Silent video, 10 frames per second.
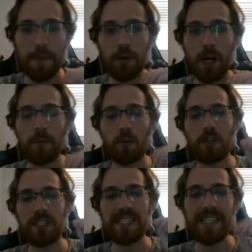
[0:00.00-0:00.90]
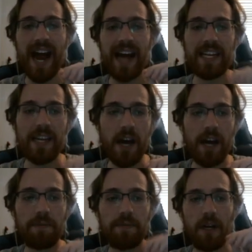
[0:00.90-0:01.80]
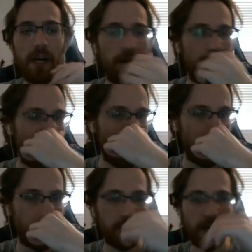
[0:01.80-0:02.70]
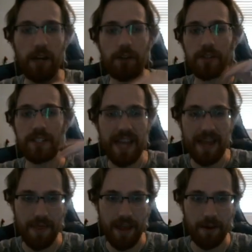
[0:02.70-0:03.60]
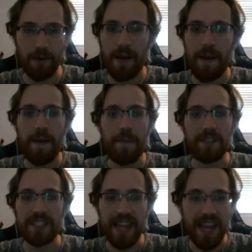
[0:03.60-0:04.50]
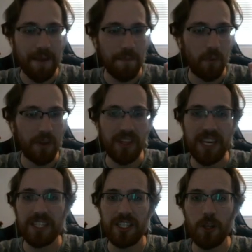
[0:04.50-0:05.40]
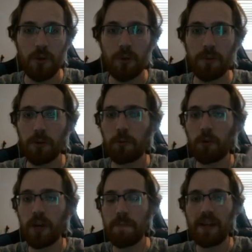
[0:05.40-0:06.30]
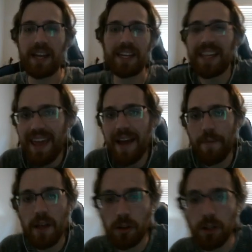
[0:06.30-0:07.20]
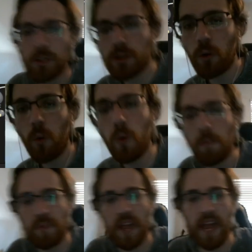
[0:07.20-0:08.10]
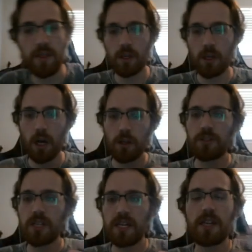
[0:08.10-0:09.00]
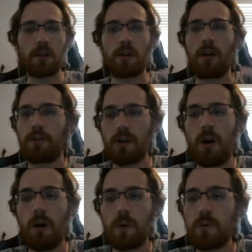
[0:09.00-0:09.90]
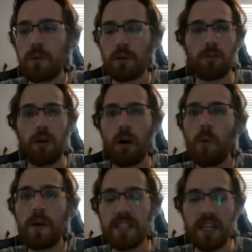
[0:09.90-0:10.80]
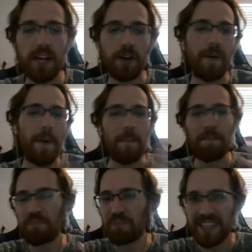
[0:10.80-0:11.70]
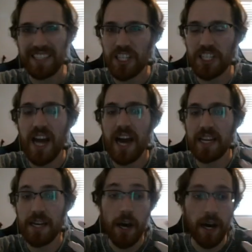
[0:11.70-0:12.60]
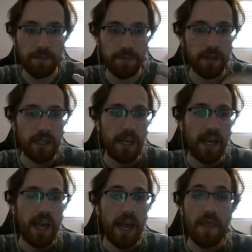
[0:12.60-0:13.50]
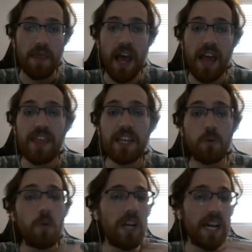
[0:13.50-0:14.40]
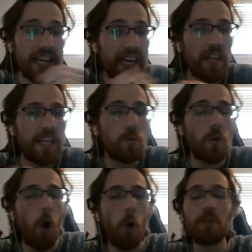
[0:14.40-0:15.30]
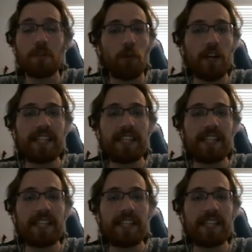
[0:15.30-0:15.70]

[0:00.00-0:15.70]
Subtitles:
problem where it's not enough of the other colors in there. Same with these two. They're pretty bland. Like, yeah, they look cool, and the colors, again, the colors always work. They're always there. It's just not enough. This one, again, this one almost breaks